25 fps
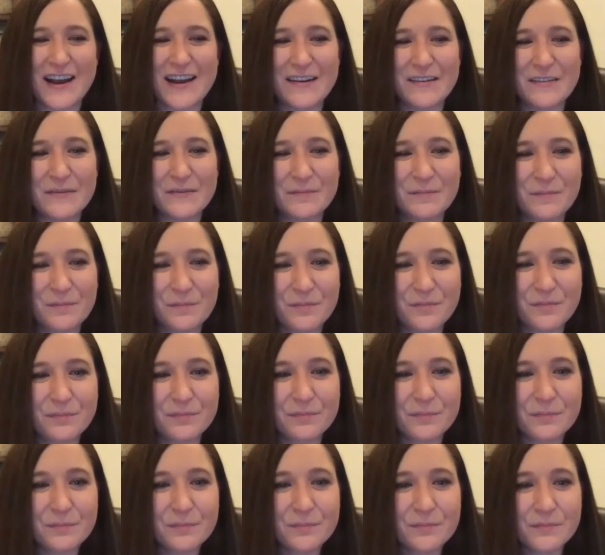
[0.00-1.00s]
How you
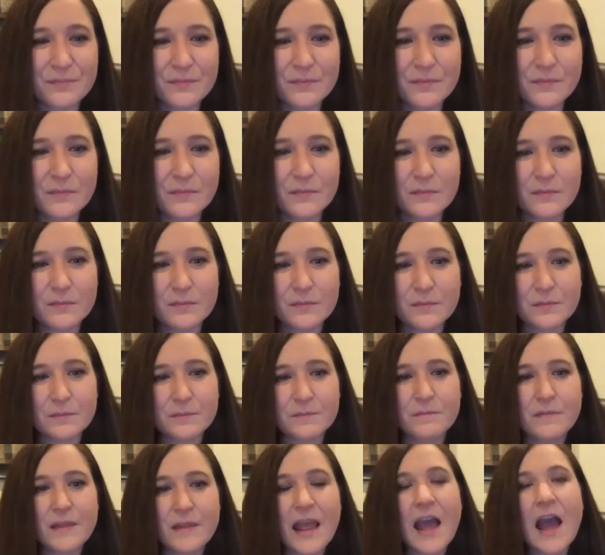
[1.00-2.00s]
tracking?
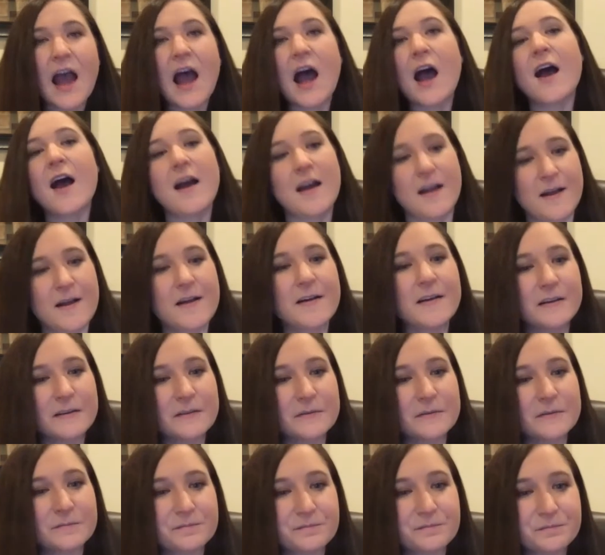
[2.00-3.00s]
Is this before
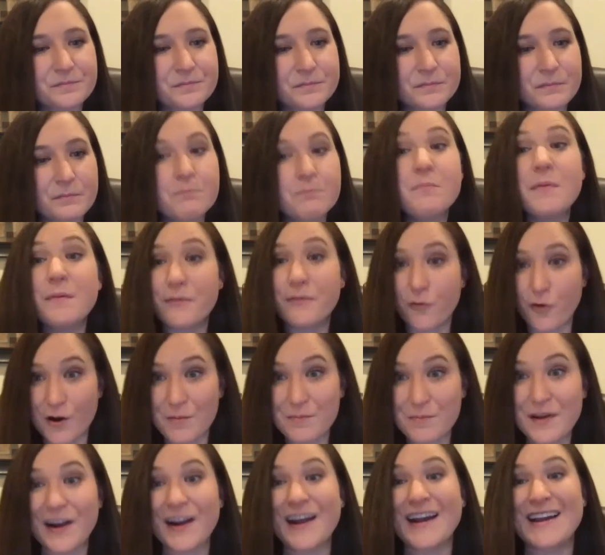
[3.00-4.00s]
Mira? Before
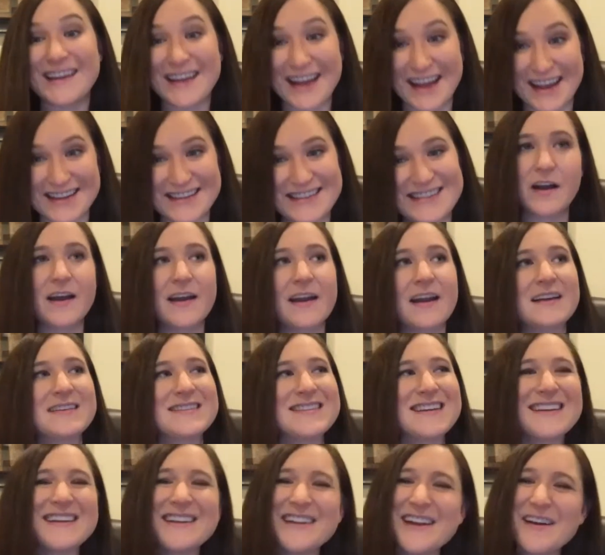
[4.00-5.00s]
Mira, yes. Yeah. And I
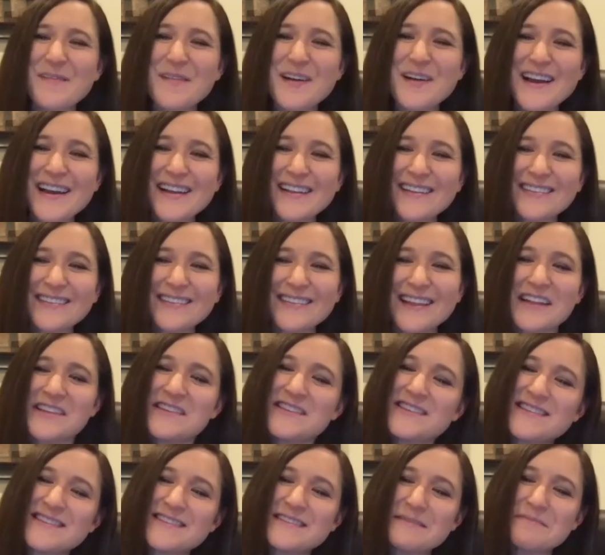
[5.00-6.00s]
said, you know what?
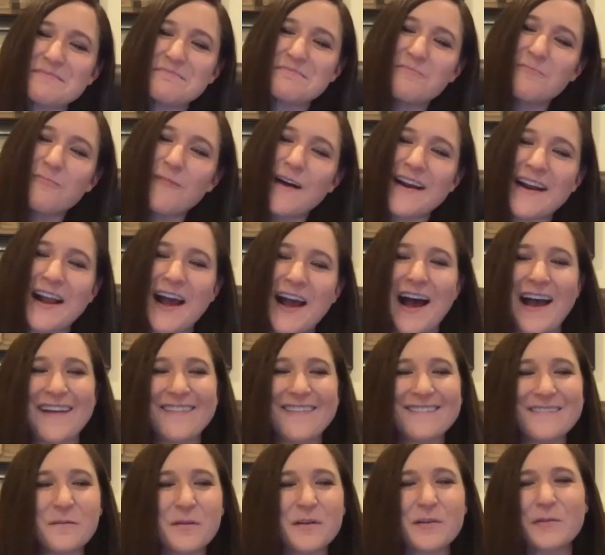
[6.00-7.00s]
Let's, why not?
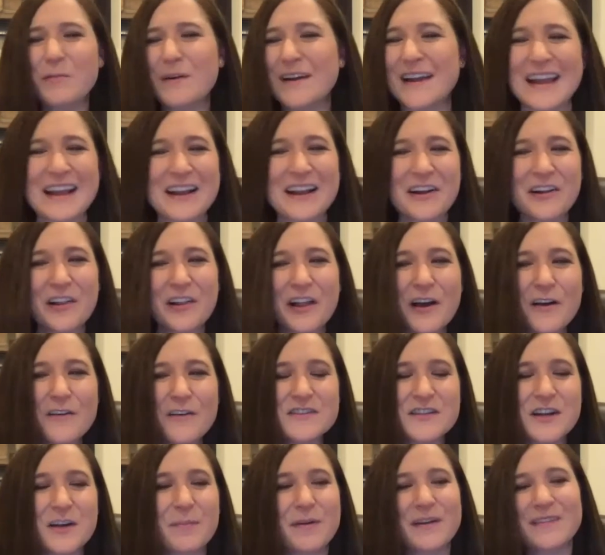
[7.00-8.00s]
We're, we're getting close.
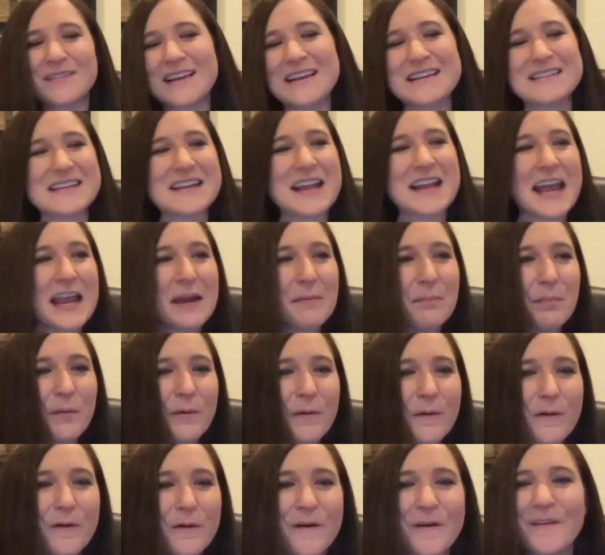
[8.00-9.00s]
Her birthday's in
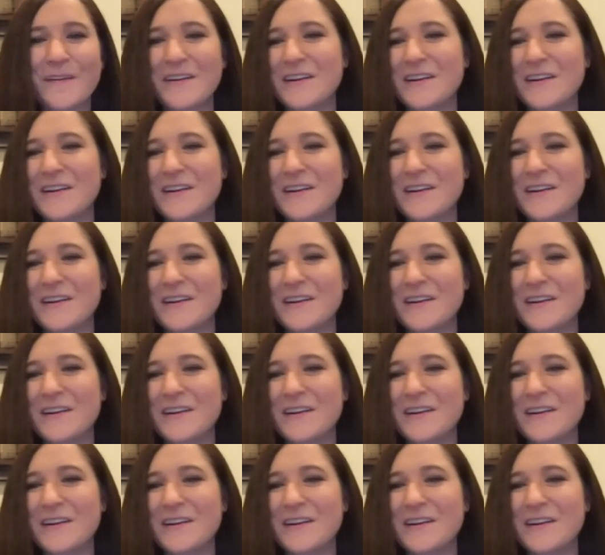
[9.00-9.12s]
April.